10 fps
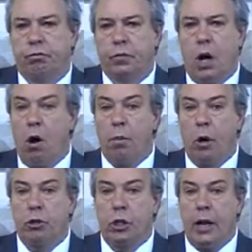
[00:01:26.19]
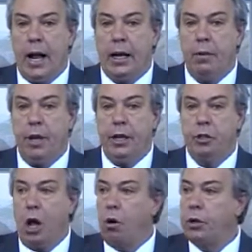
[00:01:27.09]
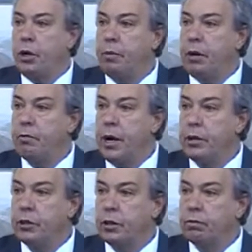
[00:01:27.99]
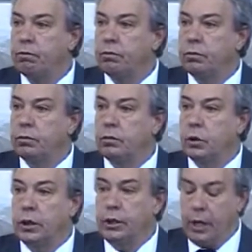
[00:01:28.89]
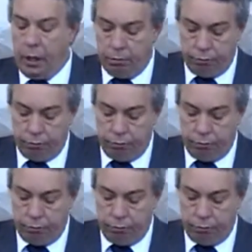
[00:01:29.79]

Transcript: Almost that I could be exalted above measure. What he said.